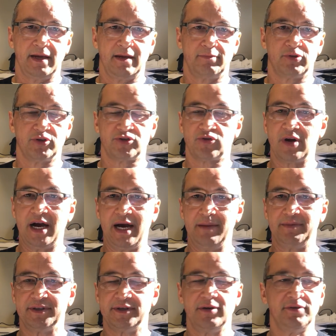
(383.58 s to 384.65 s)

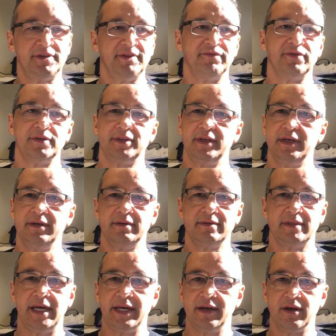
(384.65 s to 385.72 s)
prescribed is no different than
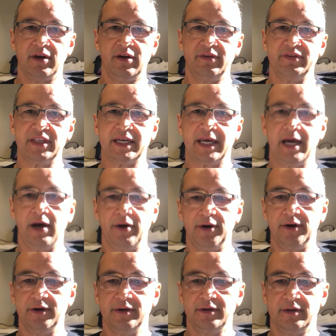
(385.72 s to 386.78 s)
taking it over the
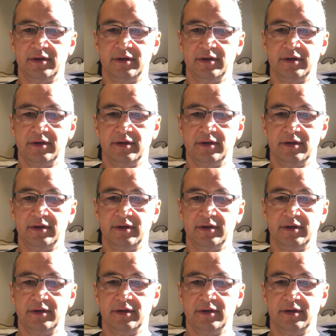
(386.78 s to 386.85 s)
counter